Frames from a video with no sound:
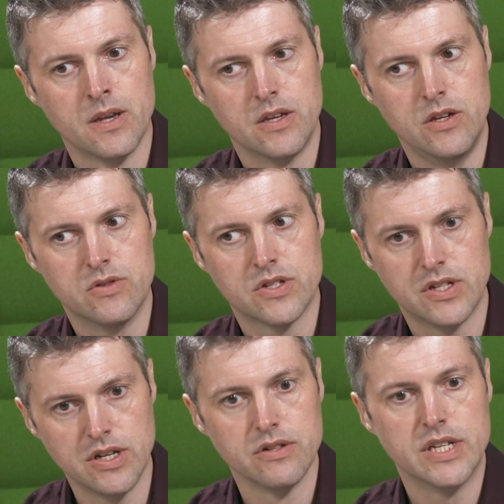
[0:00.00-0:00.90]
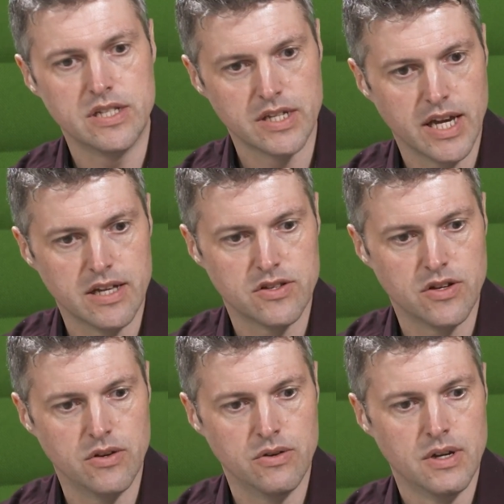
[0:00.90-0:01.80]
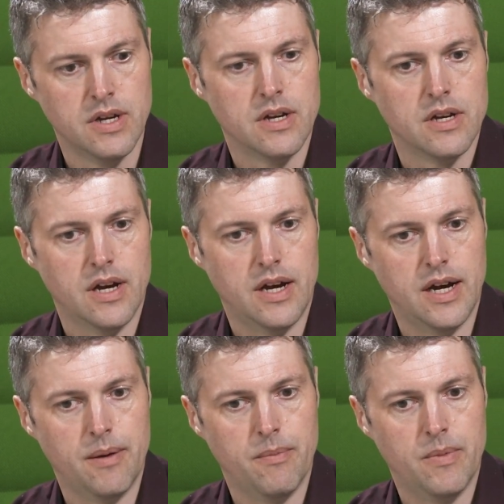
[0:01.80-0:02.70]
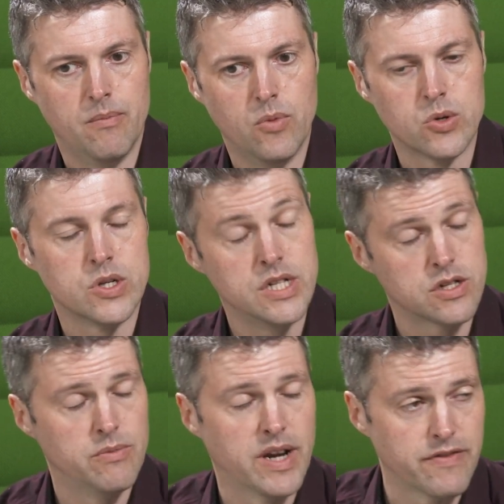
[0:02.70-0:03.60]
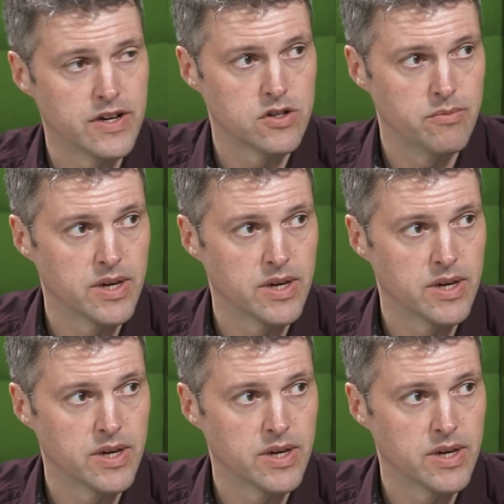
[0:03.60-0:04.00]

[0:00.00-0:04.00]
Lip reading: you still need to get to more traditional manufacturing